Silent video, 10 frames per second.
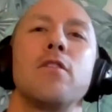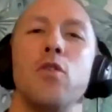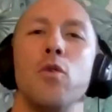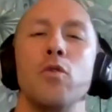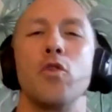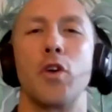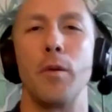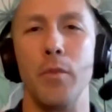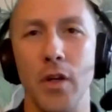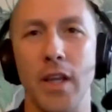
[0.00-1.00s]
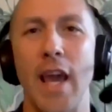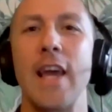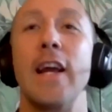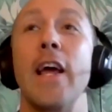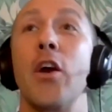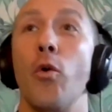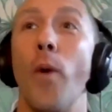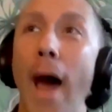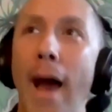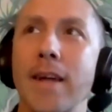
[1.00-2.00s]
to communicate and
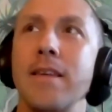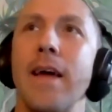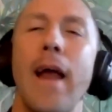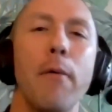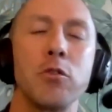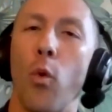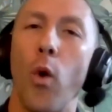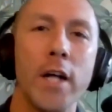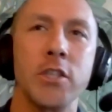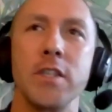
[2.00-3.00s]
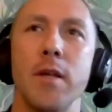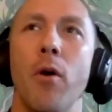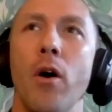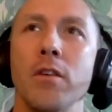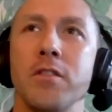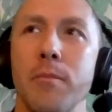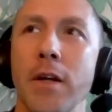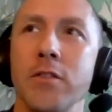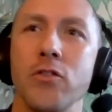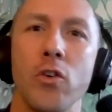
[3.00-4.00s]
interact. And I was watching them all
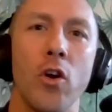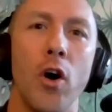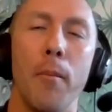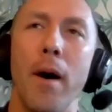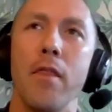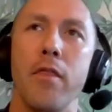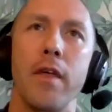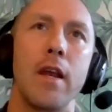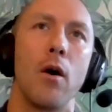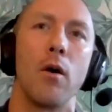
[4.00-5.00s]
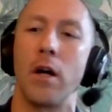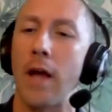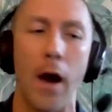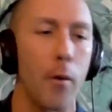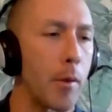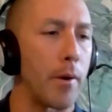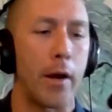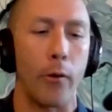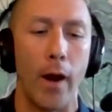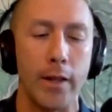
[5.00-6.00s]
semester and all month, how they were
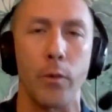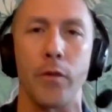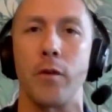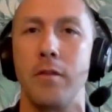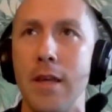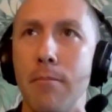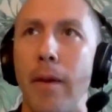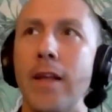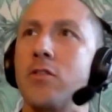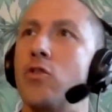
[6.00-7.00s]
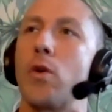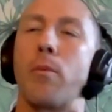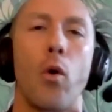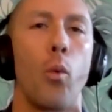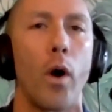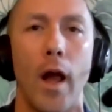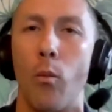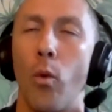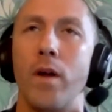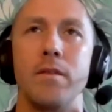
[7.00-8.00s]
interacting with their teammates and doing more
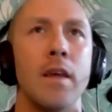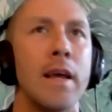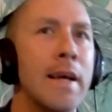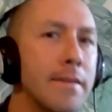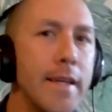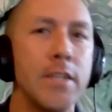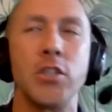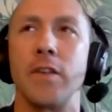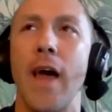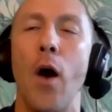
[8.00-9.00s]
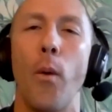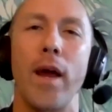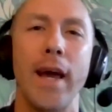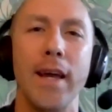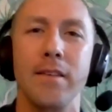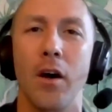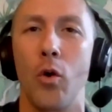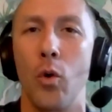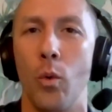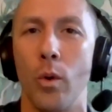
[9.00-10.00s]
one-on-one teaching that way. And I could tell
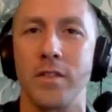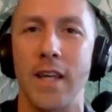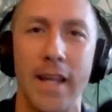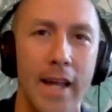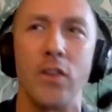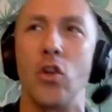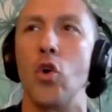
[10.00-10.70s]
who was in it and who